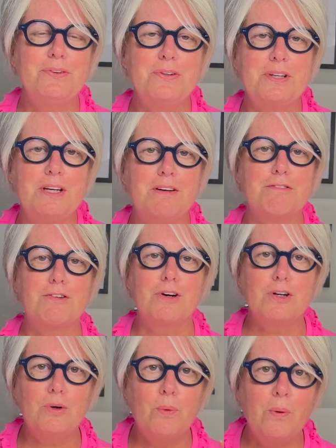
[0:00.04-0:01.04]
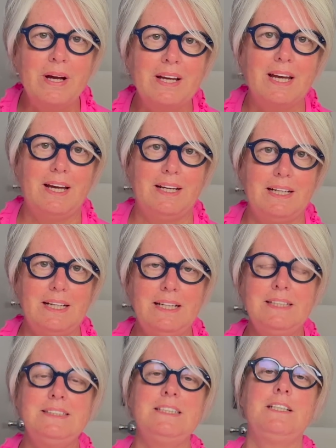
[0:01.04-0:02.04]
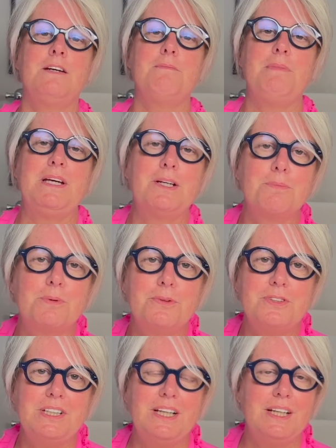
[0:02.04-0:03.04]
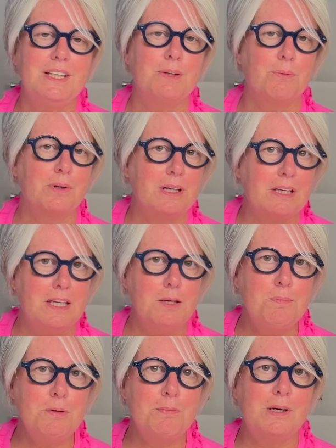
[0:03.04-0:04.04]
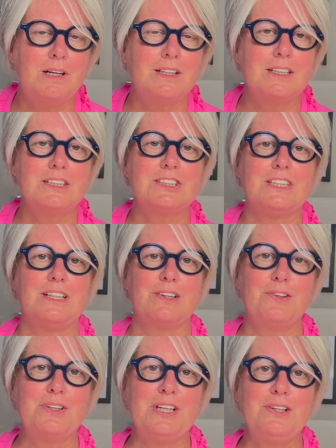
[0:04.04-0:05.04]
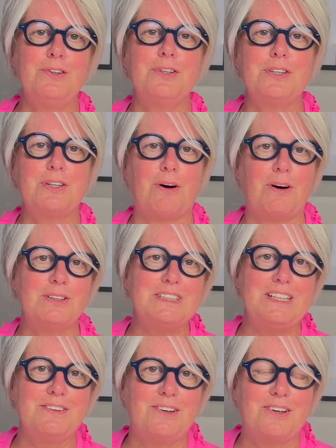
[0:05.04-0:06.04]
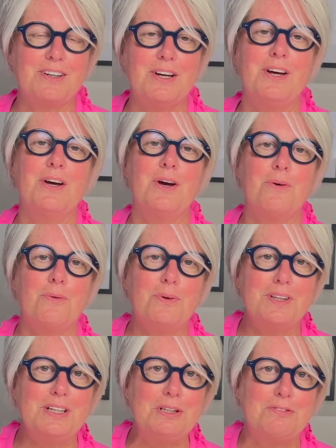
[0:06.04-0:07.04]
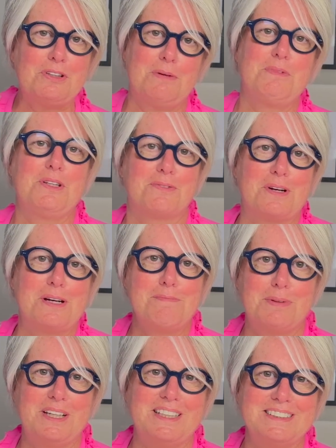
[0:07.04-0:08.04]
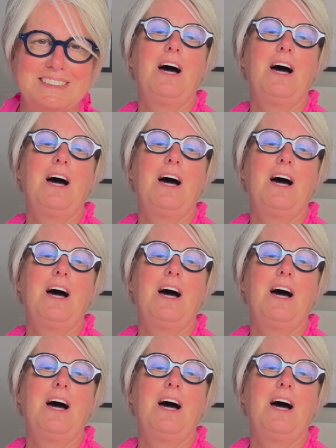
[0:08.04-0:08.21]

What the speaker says: you looking for a quick and easy makeup routine that will keep you polished and looking good all day long? Well, then you've come to the right place.